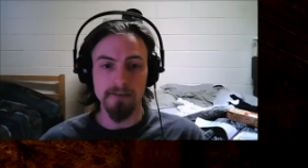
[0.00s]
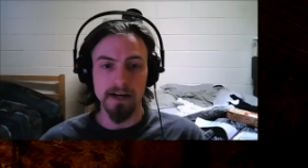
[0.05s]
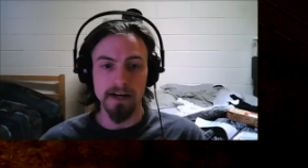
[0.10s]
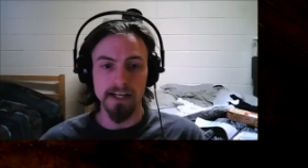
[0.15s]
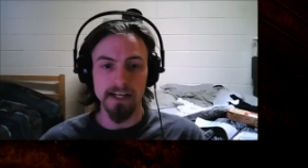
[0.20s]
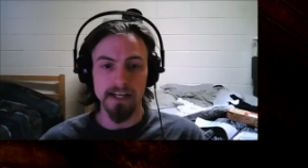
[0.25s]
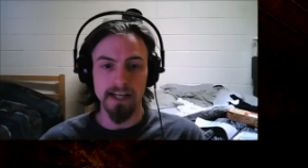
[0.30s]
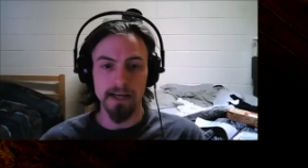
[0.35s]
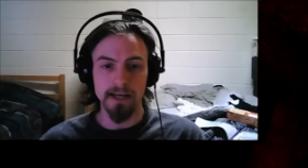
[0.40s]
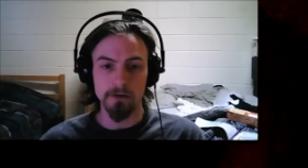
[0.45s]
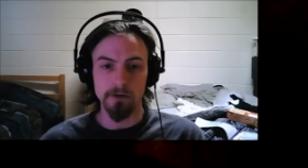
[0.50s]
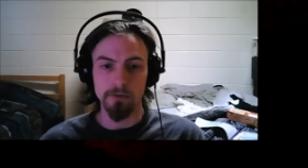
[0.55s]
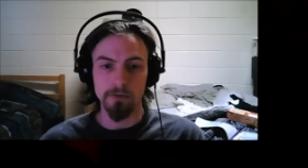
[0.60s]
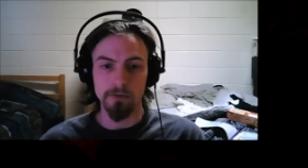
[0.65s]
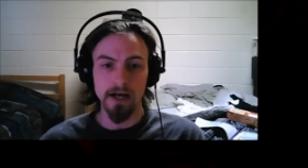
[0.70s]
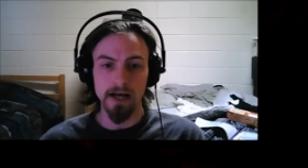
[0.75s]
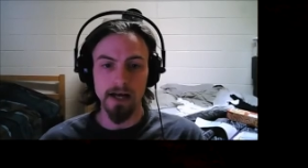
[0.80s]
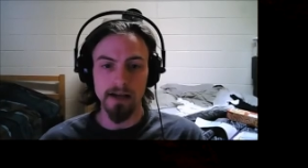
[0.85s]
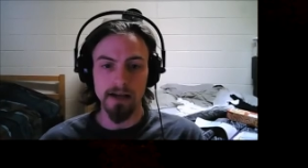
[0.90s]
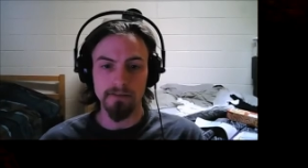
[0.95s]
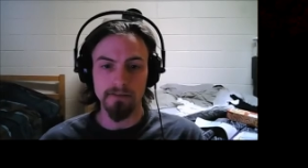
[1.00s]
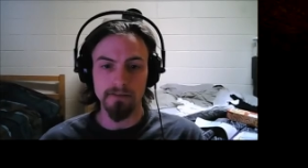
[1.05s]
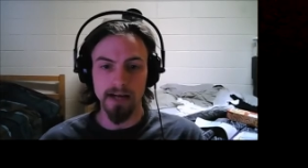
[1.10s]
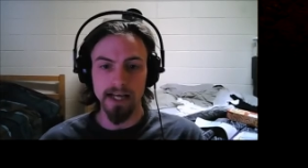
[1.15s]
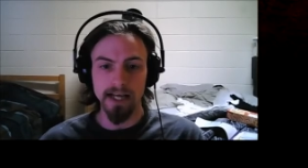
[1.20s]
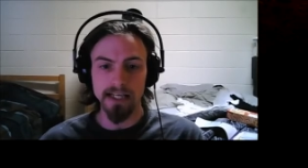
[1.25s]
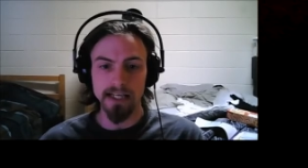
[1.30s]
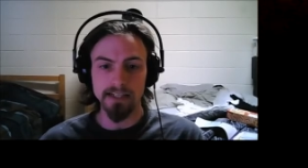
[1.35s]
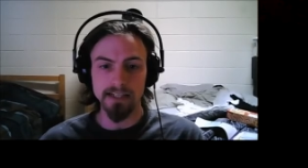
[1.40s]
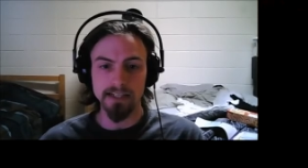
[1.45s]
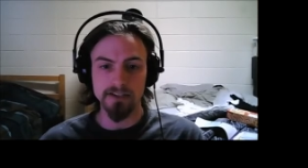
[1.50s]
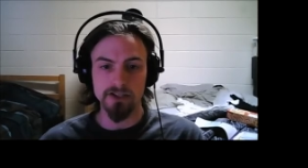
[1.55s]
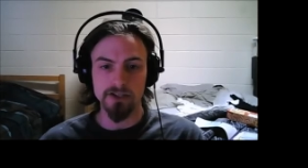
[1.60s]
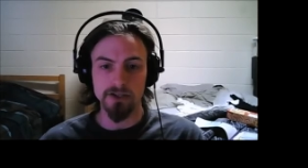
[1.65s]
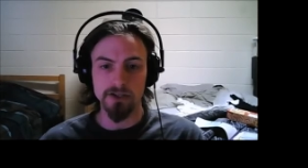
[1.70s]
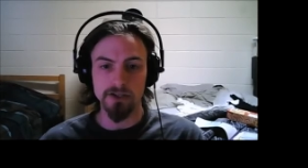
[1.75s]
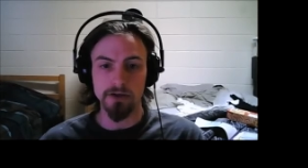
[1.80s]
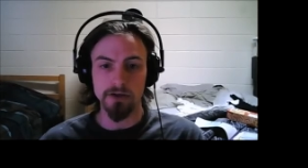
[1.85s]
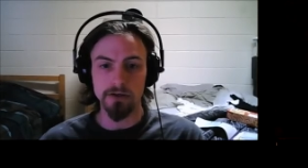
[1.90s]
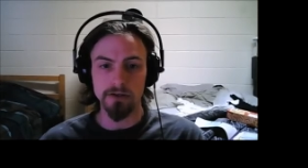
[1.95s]
the very day it arrived. I get it
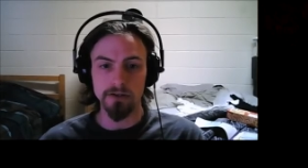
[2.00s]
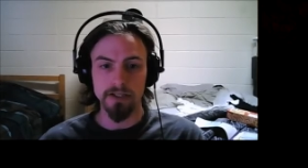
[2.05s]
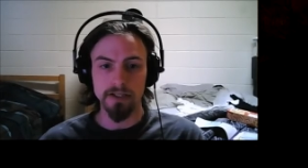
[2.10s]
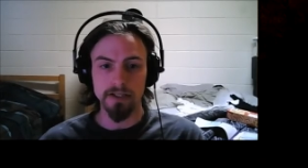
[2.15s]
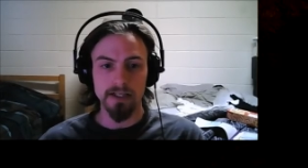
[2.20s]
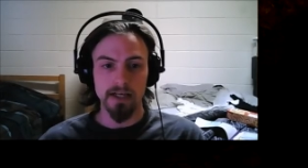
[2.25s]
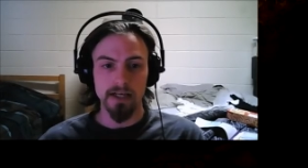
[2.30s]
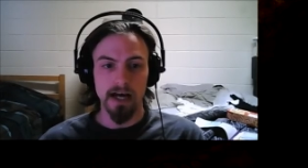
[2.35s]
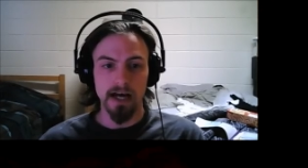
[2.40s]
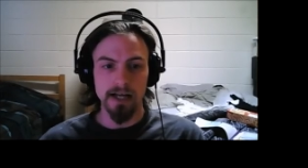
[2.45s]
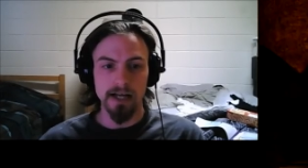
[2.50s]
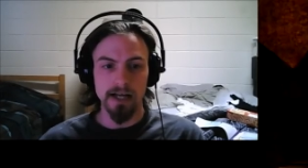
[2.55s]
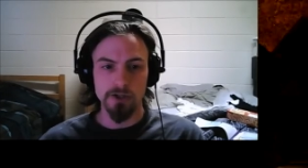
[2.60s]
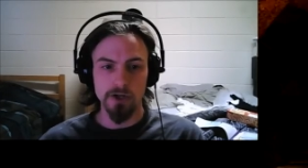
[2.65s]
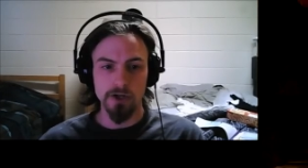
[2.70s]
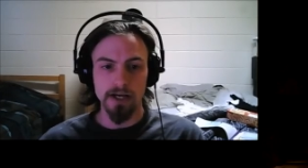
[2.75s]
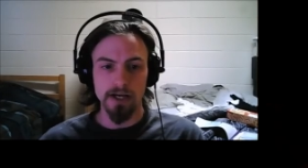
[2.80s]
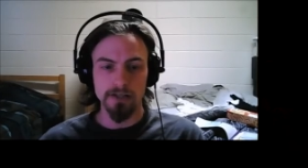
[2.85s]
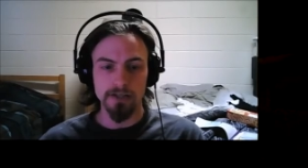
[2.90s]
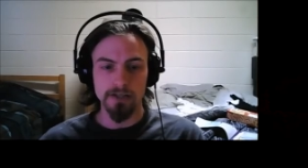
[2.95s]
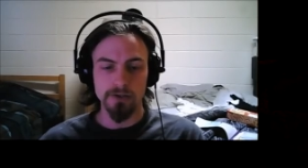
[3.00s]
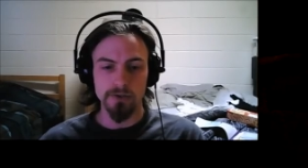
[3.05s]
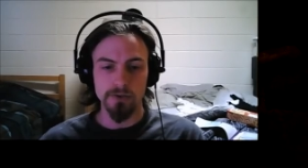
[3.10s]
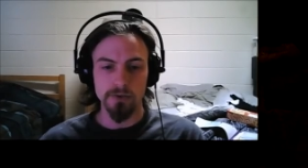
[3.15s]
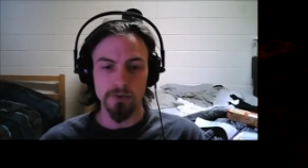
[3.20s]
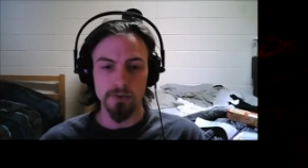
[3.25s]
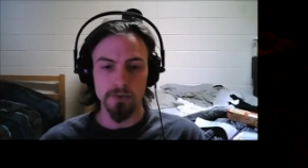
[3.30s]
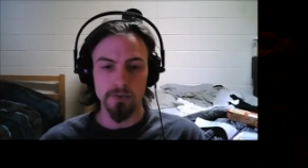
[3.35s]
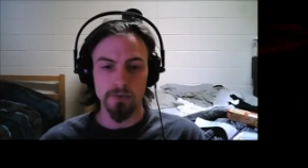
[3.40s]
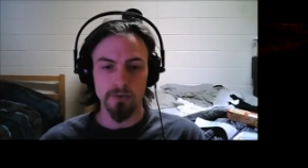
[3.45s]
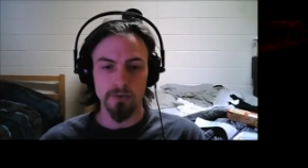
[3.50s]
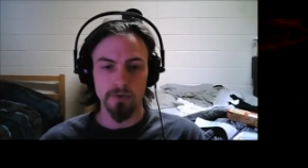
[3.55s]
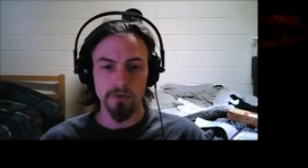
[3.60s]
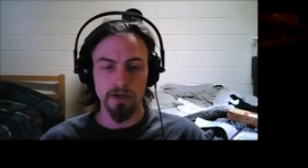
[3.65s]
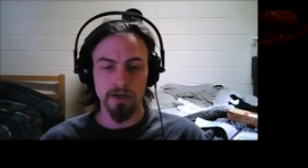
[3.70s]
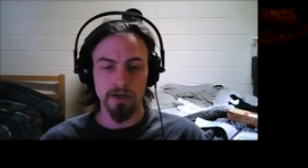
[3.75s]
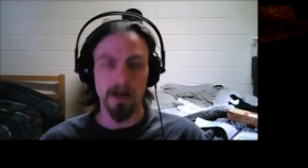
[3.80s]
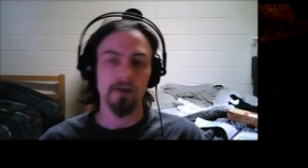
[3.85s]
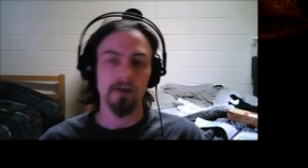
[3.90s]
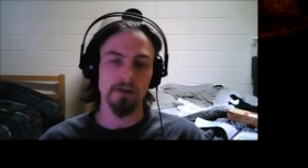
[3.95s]
installed. I try to...
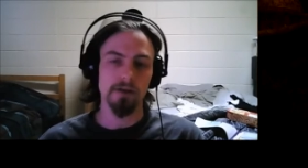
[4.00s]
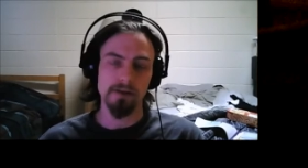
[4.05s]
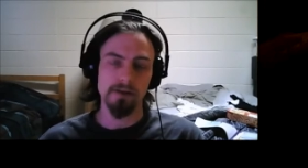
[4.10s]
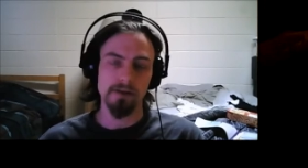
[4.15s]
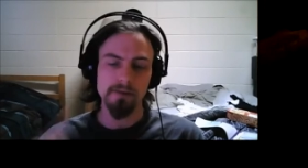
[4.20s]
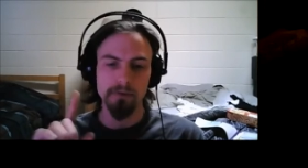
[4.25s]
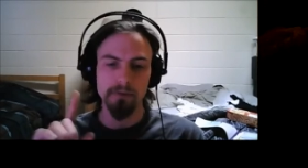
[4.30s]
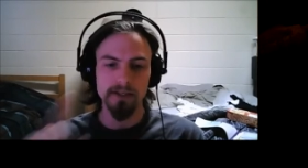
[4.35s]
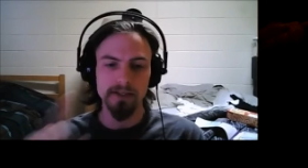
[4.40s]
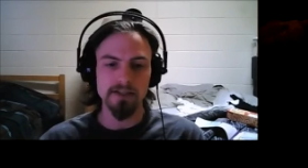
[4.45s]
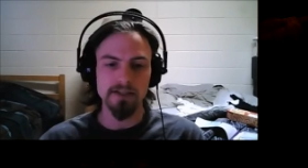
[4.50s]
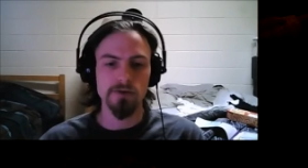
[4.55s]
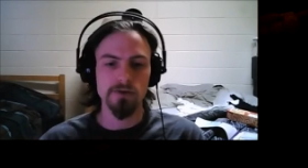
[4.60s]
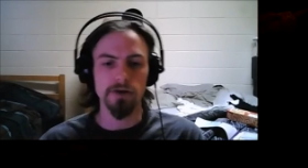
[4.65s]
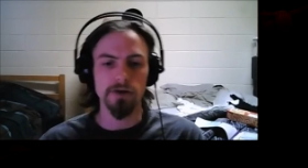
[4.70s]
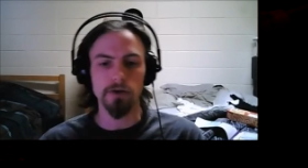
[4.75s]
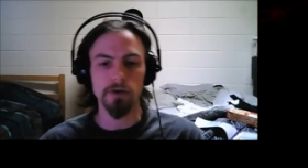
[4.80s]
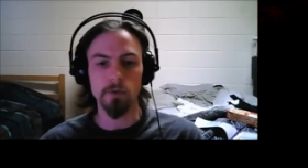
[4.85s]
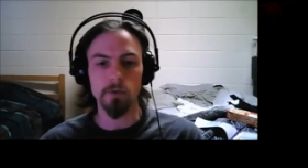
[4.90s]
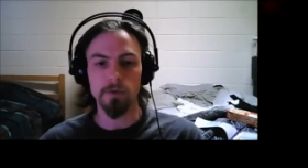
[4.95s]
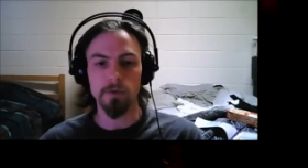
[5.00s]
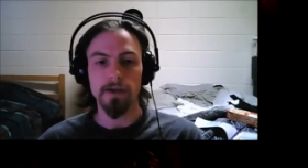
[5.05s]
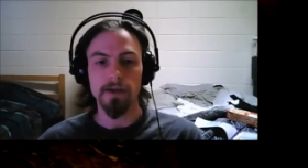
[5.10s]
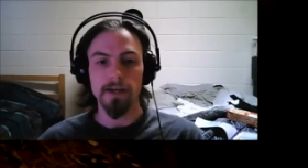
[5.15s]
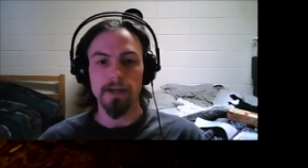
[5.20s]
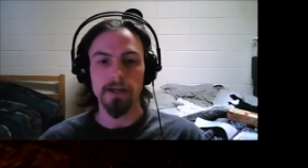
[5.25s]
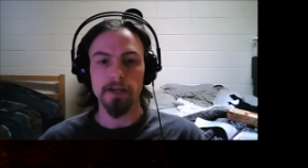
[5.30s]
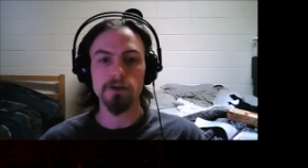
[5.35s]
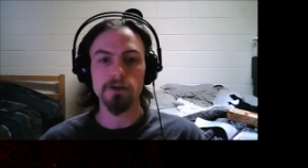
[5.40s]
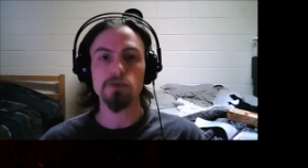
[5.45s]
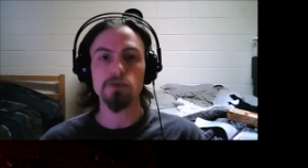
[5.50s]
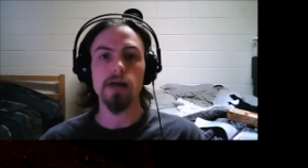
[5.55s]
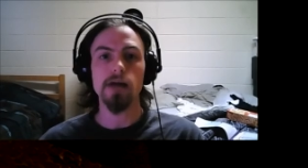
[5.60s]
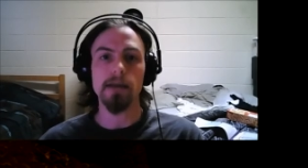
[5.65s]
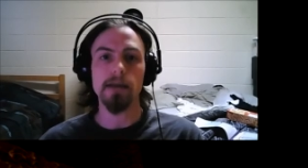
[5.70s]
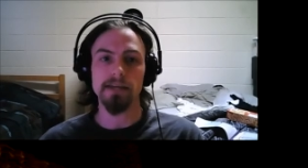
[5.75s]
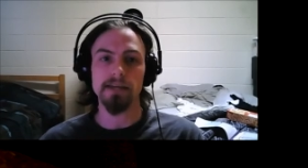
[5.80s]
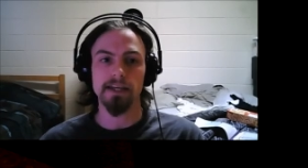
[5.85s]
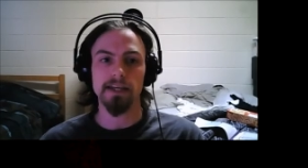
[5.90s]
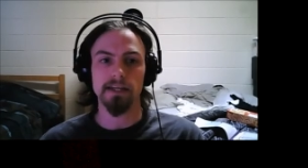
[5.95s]
Hold on, let me put that story on hold. Here's where
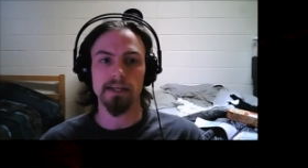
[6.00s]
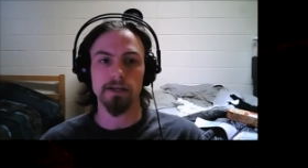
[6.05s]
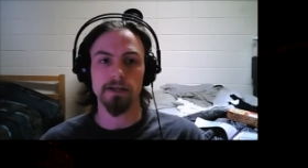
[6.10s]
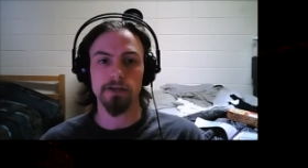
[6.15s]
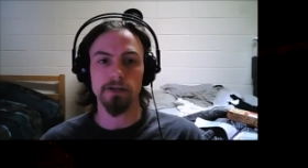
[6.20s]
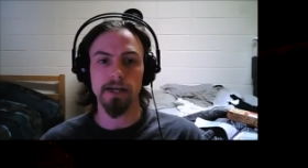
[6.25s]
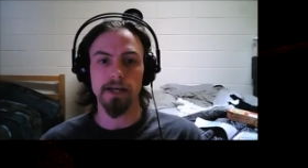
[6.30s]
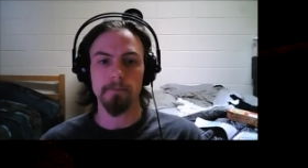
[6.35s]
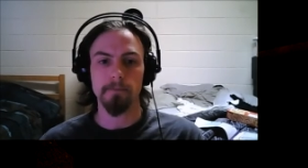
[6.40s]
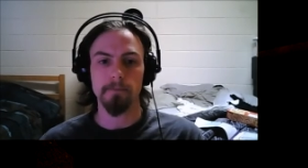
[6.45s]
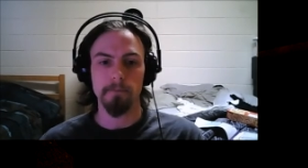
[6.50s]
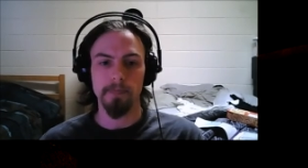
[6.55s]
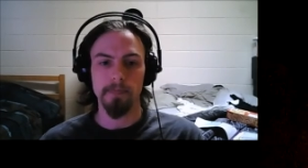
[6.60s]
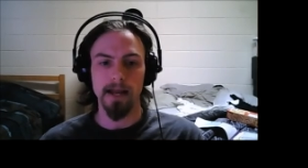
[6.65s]
I'm an idiot, okay?